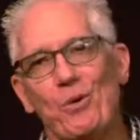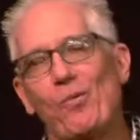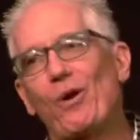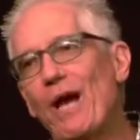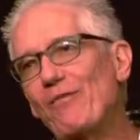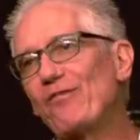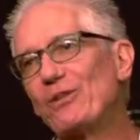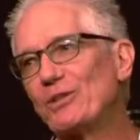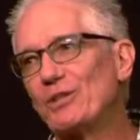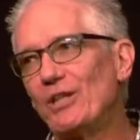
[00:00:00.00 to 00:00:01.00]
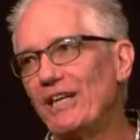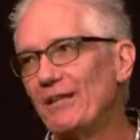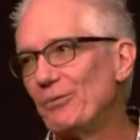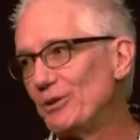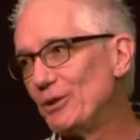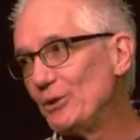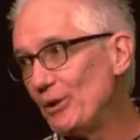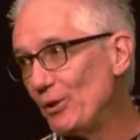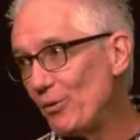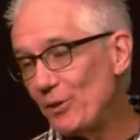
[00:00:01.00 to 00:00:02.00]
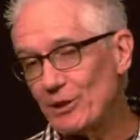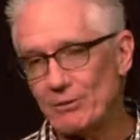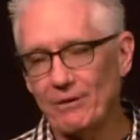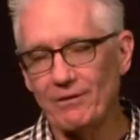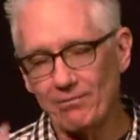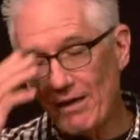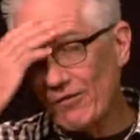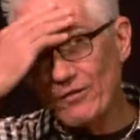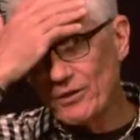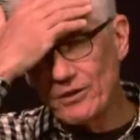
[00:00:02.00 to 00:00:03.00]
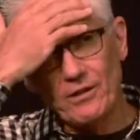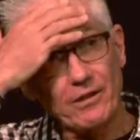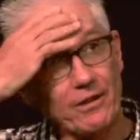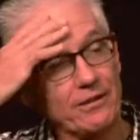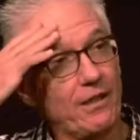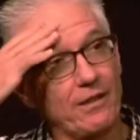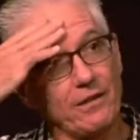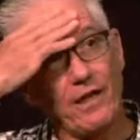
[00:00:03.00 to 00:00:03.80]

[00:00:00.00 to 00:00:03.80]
when I first uh, was doing youth ministry, my first year as a,